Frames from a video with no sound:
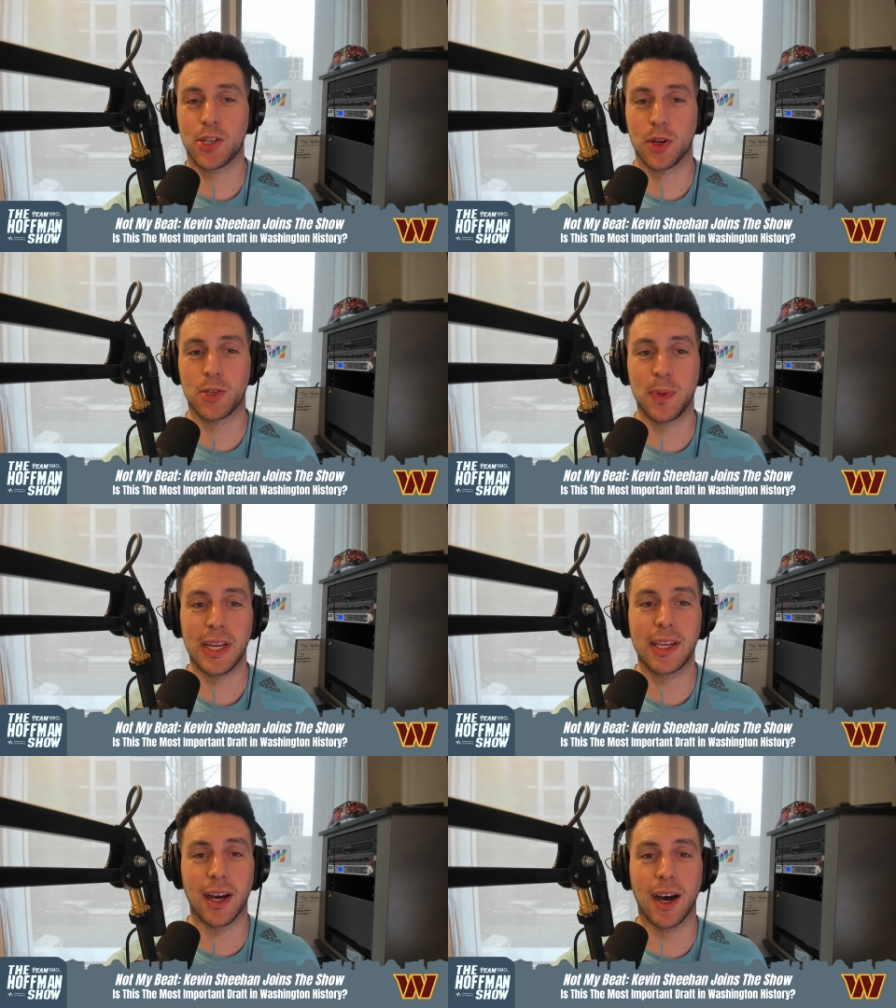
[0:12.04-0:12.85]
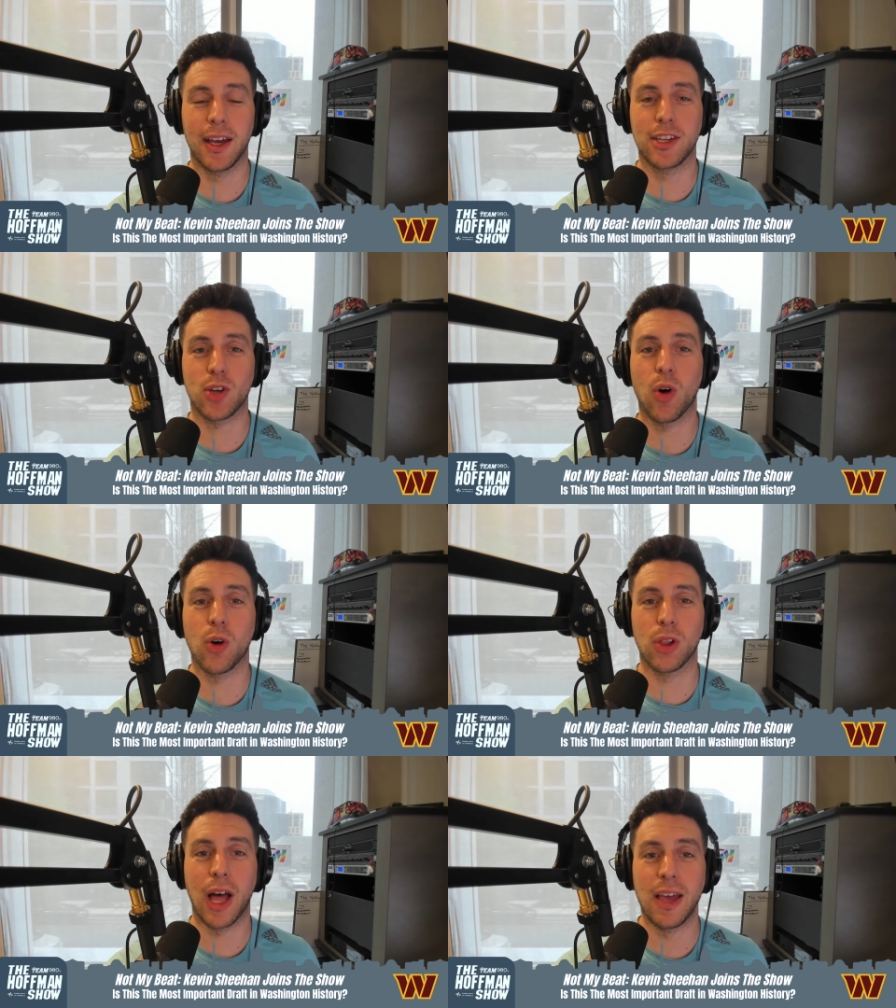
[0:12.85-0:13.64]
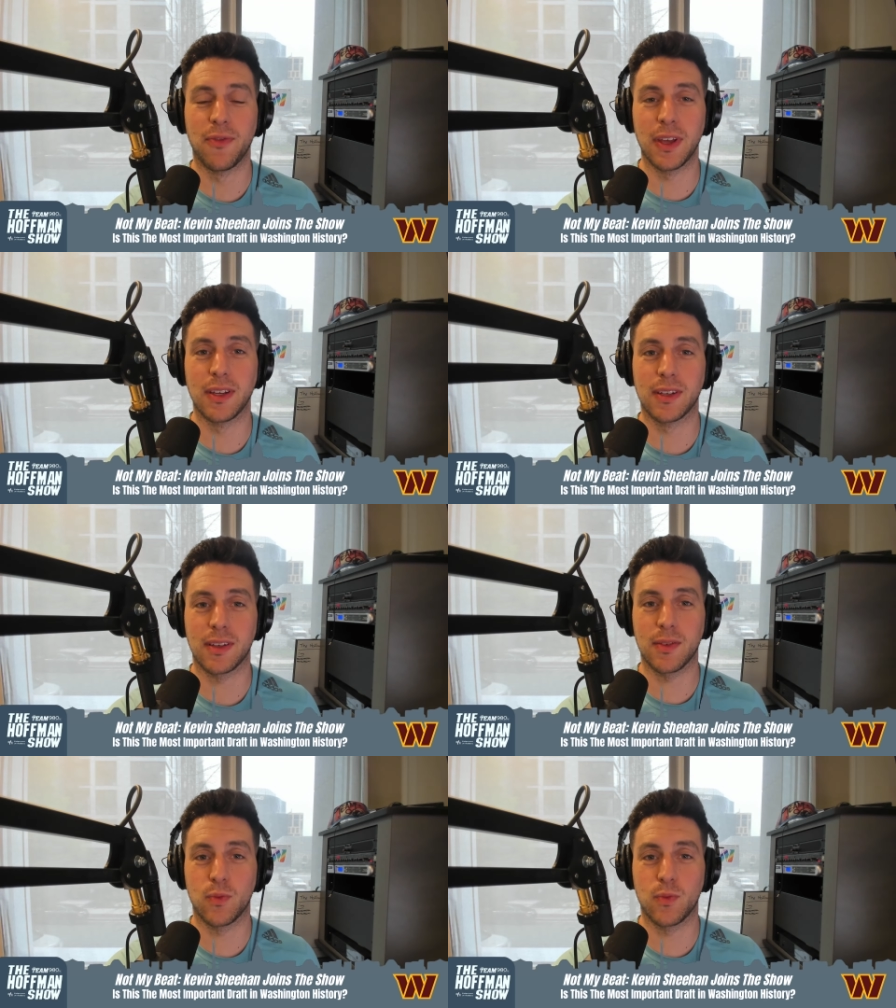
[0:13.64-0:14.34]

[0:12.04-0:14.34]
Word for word: so to speak, uh, his whole life in